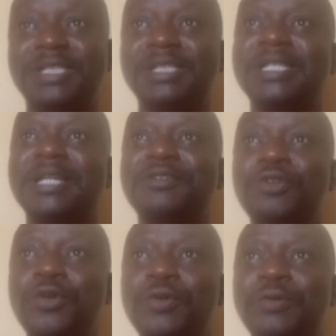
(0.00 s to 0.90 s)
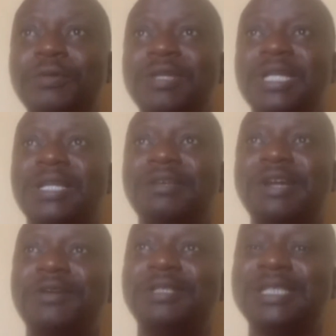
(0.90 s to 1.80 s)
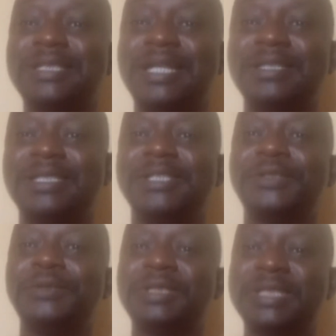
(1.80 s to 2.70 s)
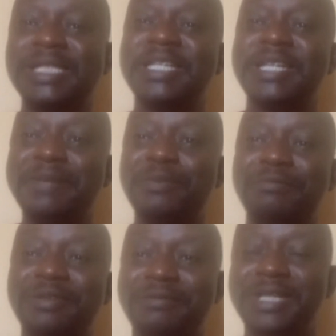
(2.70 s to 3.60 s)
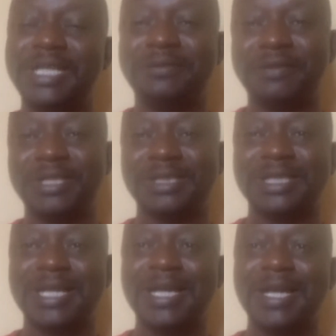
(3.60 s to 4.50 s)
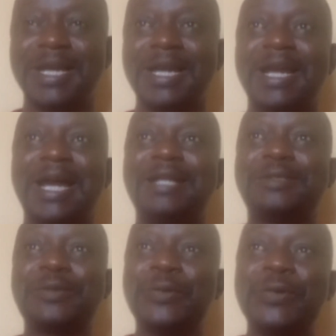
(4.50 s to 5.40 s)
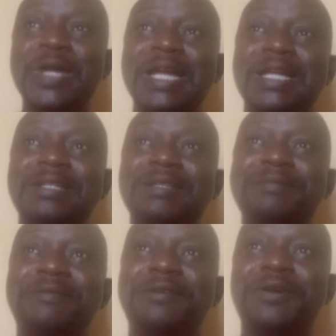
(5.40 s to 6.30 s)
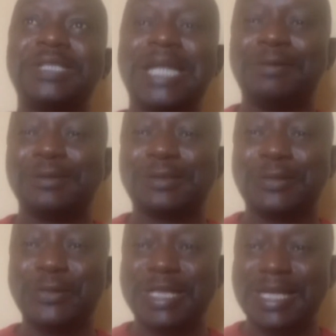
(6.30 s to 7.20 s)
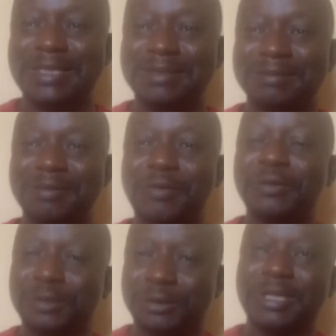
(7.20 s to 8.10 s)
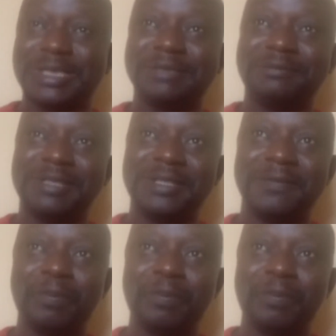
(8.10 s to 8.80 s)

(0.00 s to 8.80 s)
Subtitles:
She said, no, you are not intelligent. You say the name of the village first. And so because I was coded constructively,